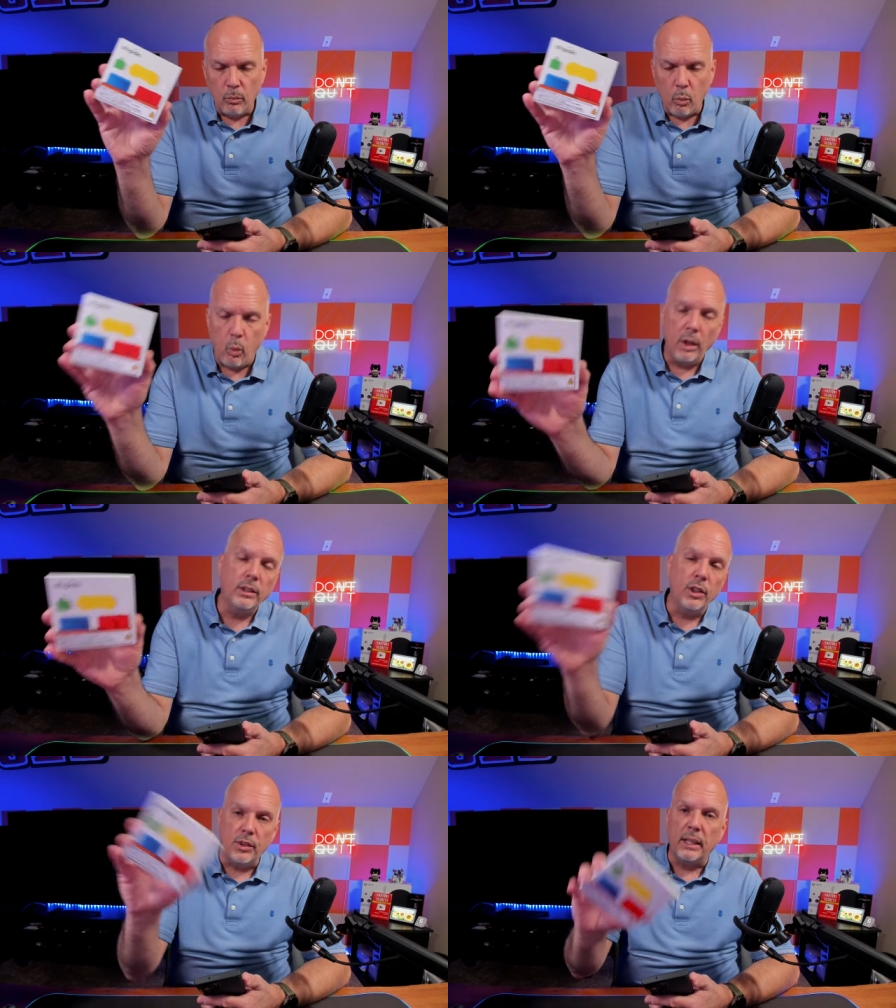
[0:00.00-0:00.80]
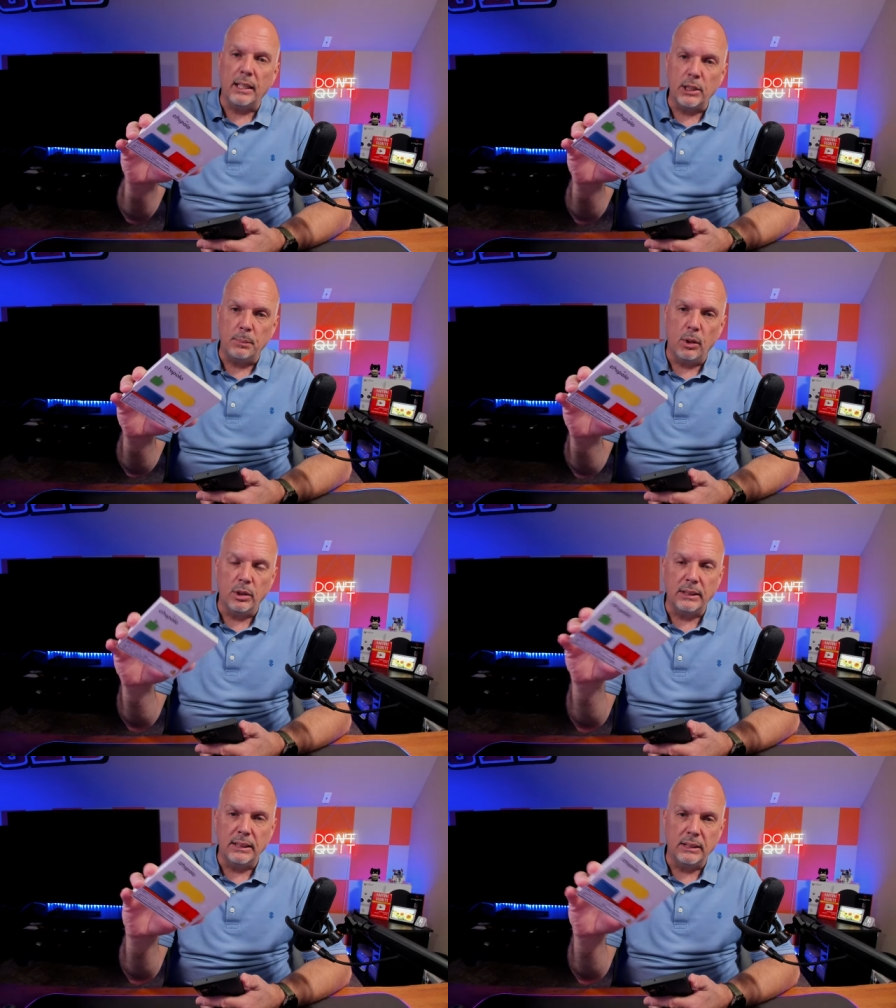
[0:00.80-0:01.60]
one good thing, I
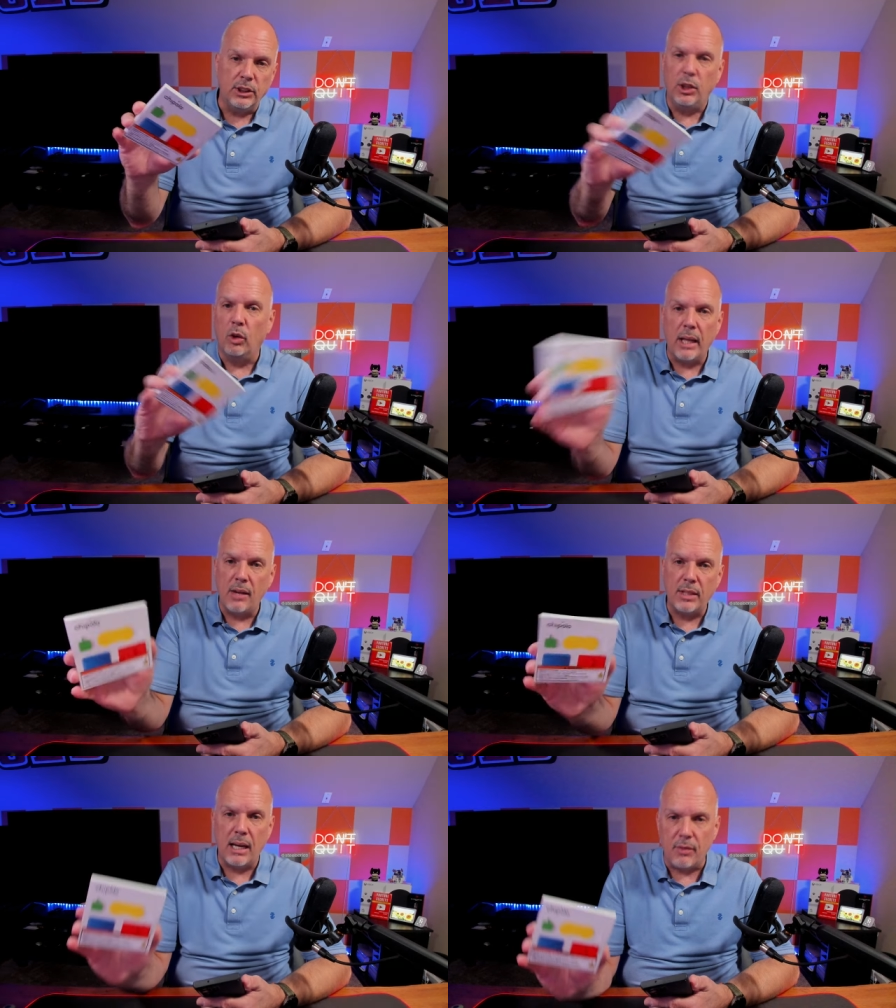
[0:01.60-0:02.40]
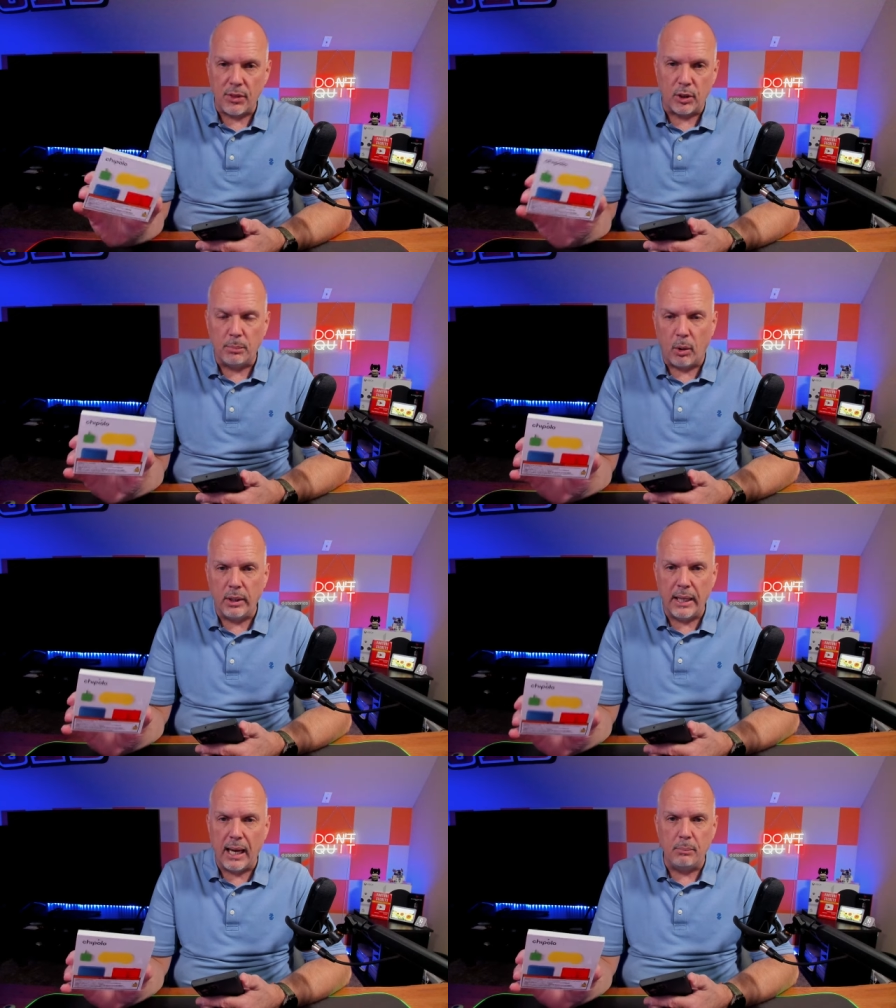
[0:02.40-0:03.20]
suppose, is you don't have to have a third
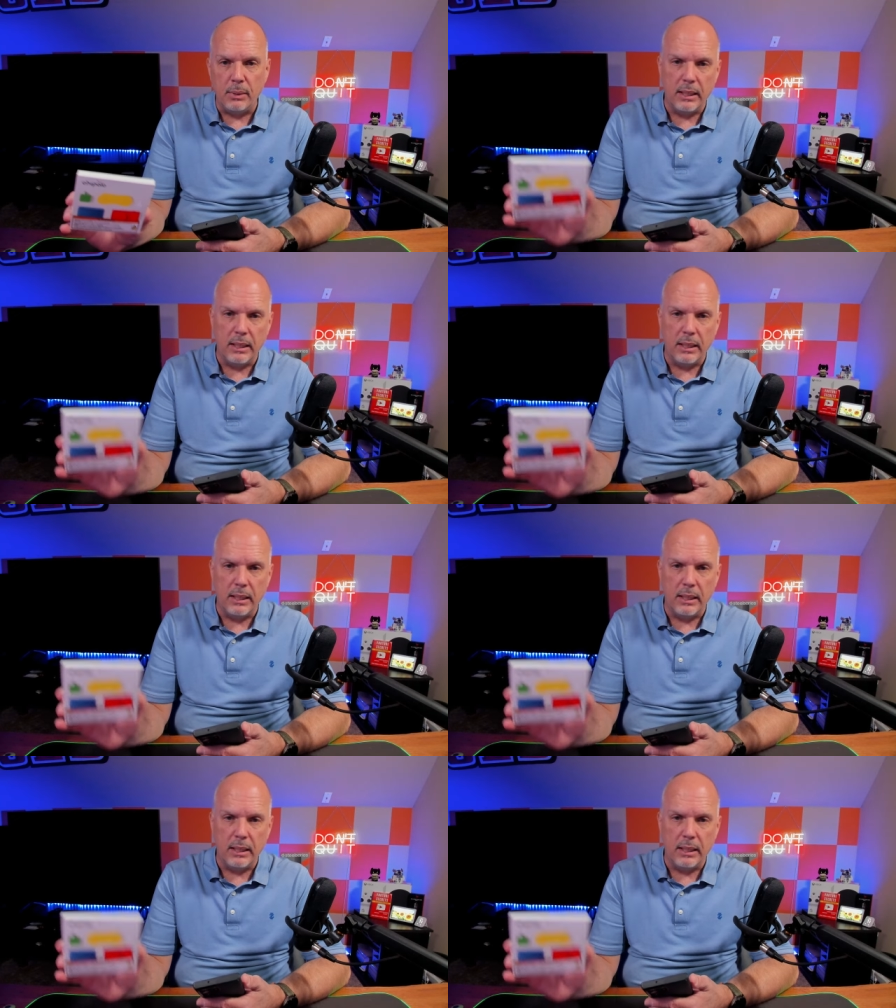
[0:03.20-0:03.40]
party app.